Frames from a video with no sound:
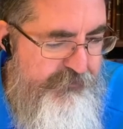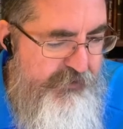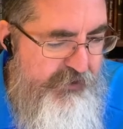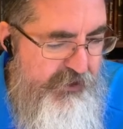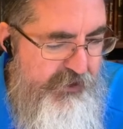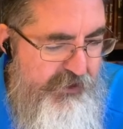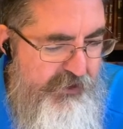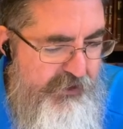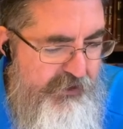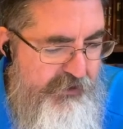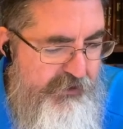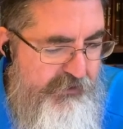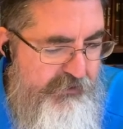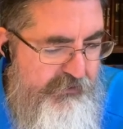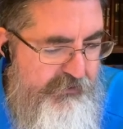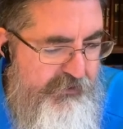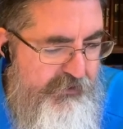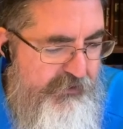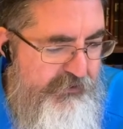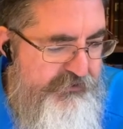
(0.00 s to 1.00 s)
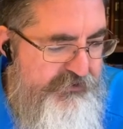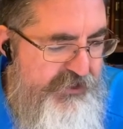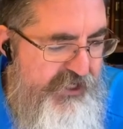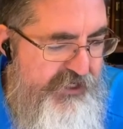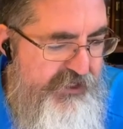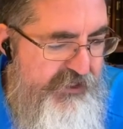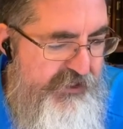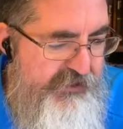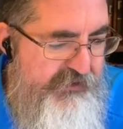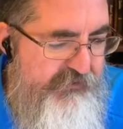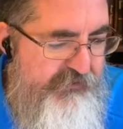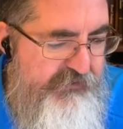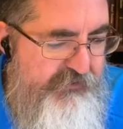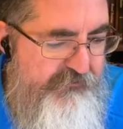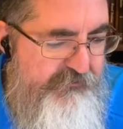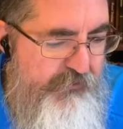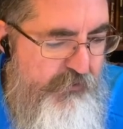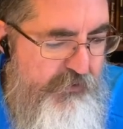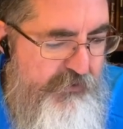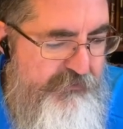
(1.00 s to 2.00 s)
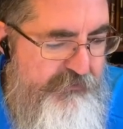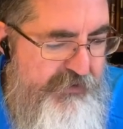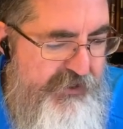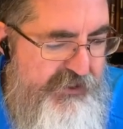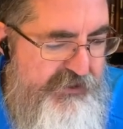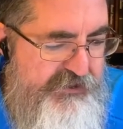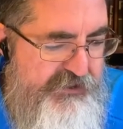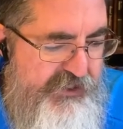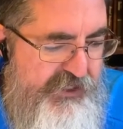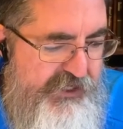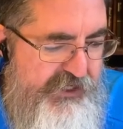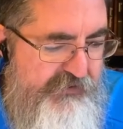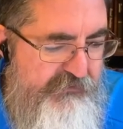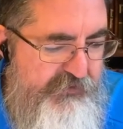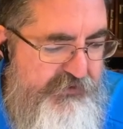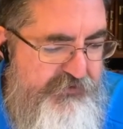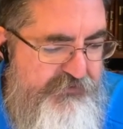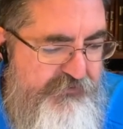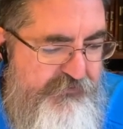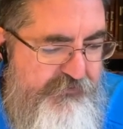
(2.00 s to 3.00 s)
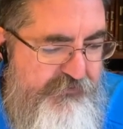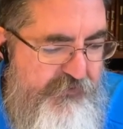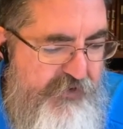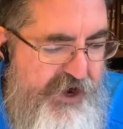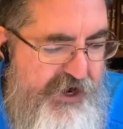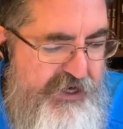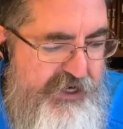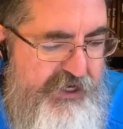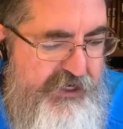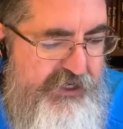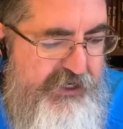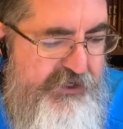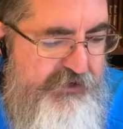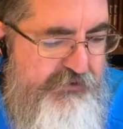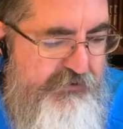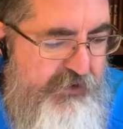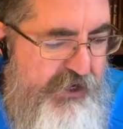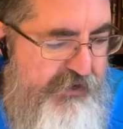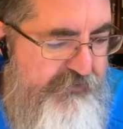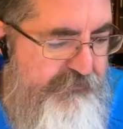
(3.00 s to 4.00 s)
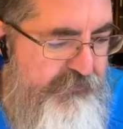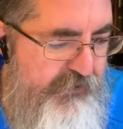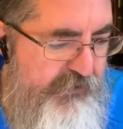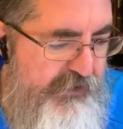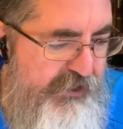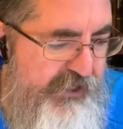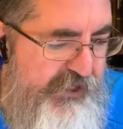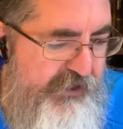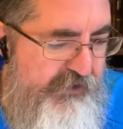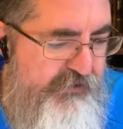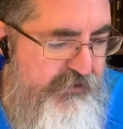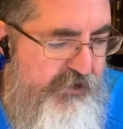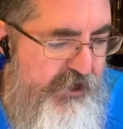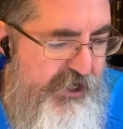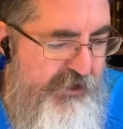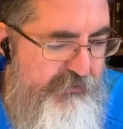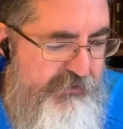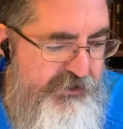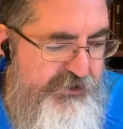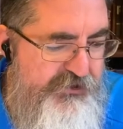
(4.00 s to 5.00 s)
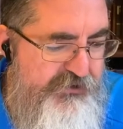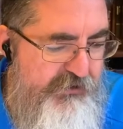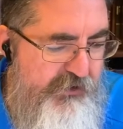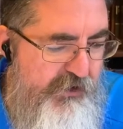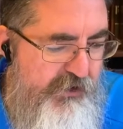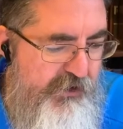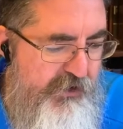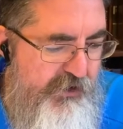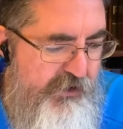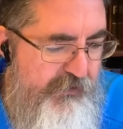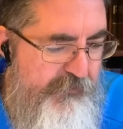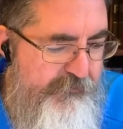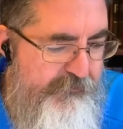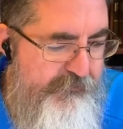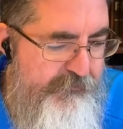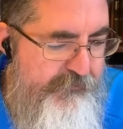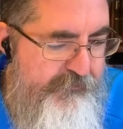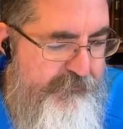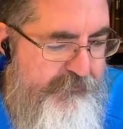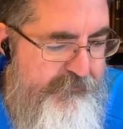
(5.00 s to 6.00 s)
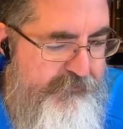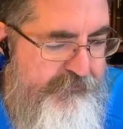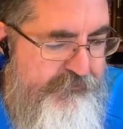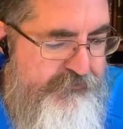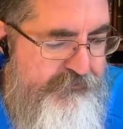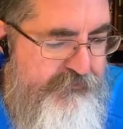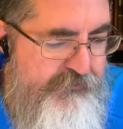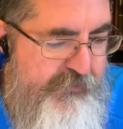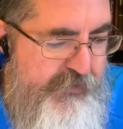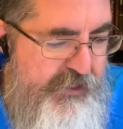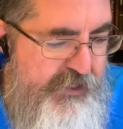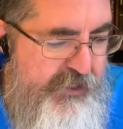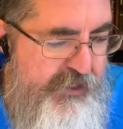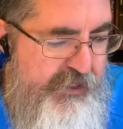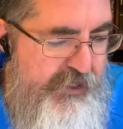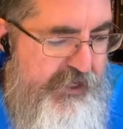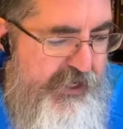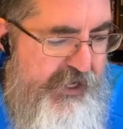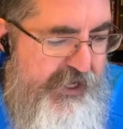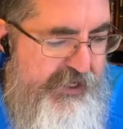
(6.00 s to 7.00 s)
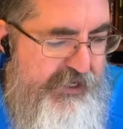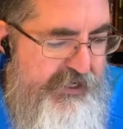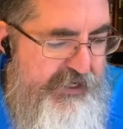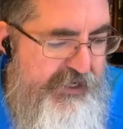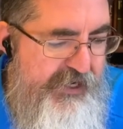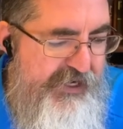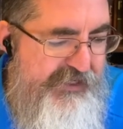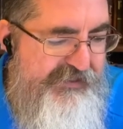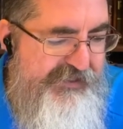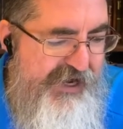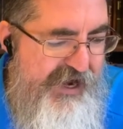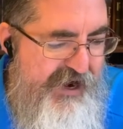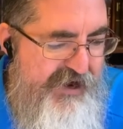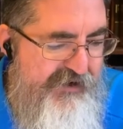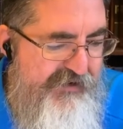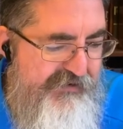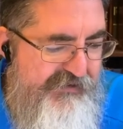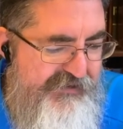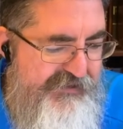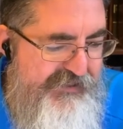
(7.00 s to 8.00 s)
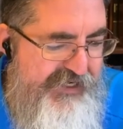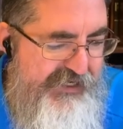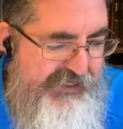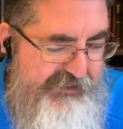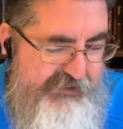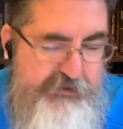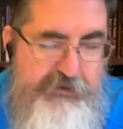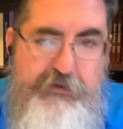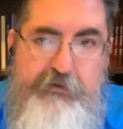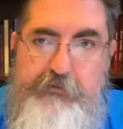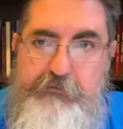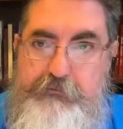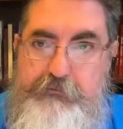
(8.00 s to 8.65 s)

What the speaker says: Suddenly there was a 4th beast, and it was frightening and dreadful and incredibly strong. And it has iron teeth.